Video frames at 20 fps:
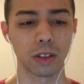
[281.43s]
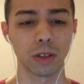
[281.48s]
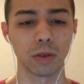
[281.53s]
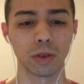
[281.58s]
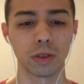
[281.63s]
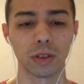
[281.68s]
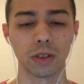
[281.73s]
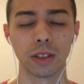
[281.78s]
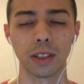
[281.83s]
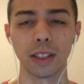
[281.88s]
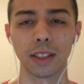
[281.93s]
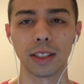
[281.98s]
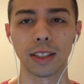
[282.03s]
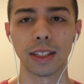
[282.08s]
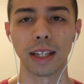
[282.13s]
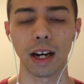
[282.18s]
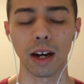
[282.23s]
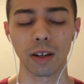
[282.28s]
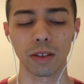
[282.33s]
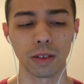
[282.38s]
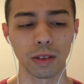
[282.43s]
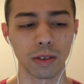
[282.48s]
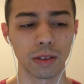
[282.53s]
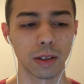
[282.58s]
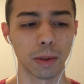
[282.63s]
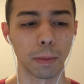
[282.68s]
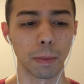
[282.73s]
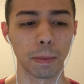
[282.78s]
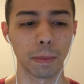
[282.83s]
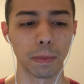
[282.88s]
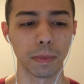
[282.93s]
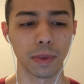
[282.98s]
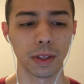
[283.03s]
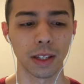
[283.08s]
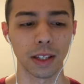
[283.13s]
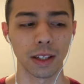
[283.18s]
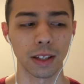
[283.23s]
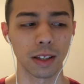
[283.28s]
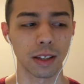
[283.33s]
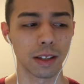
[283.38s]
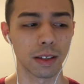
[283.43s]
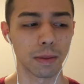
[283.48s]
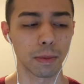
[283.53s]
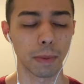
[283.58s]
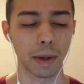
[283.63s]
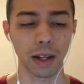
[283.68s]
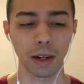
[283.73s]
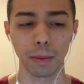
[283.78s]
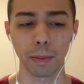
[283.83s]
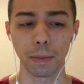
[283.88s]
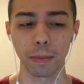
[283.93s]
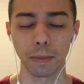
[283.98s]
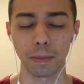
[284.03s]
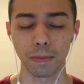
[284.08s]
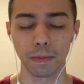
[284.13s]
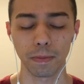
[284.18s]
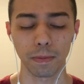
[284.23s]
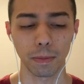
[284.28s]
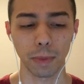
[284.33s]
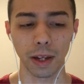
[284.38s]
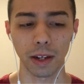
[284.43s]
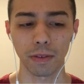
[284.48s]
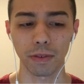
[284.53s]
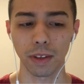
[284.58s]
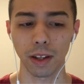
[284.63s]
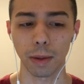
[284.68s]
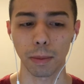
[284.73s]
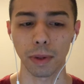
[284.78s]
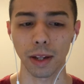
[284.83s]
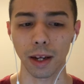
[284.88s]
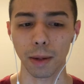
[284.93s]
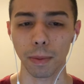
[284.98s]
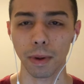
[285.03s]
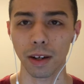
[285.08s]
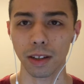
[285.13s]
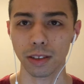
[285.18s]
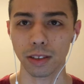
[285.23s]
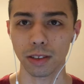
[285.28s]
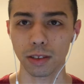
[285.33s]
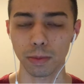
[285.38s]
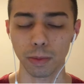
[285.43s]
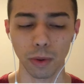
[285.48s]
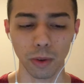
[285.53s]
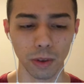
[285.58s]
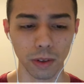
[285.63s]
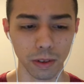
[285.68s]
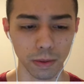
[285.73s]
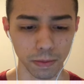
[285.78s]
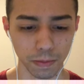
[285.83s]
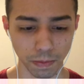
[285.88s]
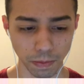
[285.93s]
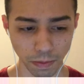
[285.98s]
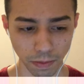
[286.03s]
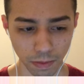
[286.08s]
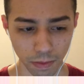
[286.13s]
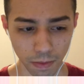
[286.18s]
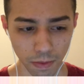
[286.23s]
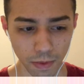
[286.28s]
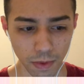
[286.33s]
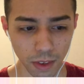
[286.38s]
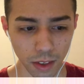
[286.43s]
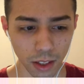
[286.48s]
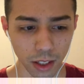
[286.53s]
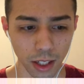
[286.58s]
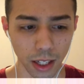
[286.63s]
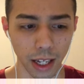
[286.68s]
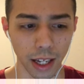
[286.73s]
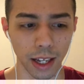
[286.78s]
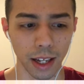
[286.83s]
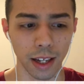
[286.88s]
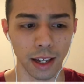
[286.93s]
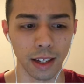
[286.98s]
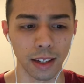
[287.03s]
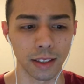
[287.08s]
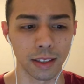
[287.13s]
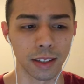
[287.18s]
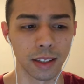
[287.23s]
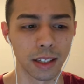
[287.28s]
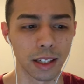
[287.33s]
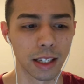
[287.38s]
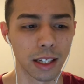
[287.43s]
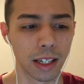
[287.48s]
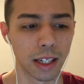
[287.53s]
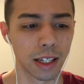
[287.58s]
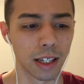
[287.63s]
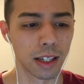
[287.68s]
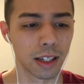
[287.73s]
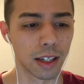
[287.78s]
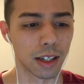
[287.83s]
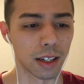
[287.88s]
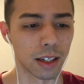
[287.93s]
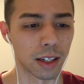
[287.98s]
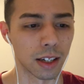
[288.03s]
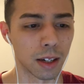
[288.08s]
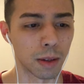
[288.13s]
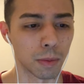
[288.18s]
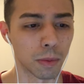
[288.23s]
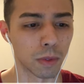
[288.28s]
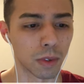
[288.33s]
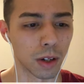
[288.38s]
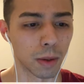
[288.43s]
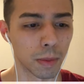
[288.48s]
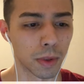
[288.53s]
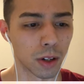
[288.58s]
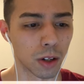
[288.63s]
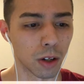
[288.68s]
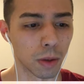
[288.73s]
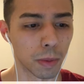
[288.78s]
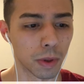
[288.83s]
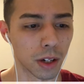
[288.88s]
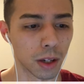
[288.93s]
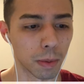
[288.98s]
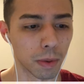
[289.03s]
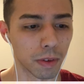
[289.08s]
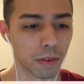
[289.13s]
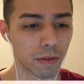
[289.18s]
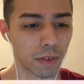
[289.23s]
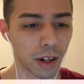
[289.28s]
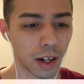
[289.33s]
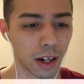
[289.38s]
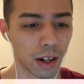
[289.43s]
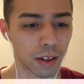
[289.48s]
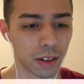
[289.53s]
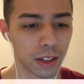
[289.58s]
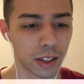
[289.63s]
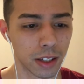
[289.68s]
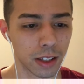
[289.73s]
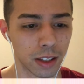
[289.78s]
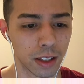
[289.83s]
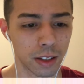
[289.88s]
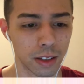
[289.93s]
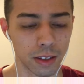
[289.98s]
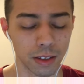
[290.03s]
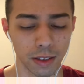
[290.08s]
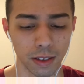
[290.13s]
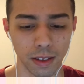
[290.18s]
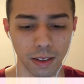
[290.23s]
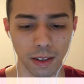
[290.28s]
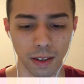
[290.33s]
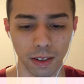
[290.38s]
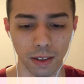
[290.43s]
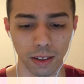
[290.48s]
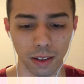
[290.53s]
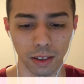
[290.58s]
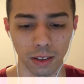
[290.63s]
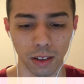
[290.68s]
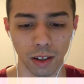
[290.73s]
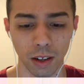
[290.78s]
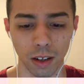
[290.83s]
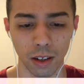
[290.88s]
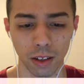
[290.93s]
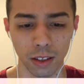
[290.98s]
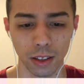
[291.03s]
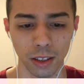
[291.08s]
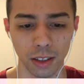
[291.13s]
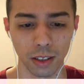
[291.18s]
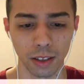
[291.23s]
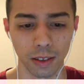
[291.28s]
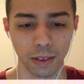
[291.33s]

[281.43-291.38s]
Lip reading: to do is you need to download the Betaflight Black Box Explorer, and I'm going to open up a file here, a log.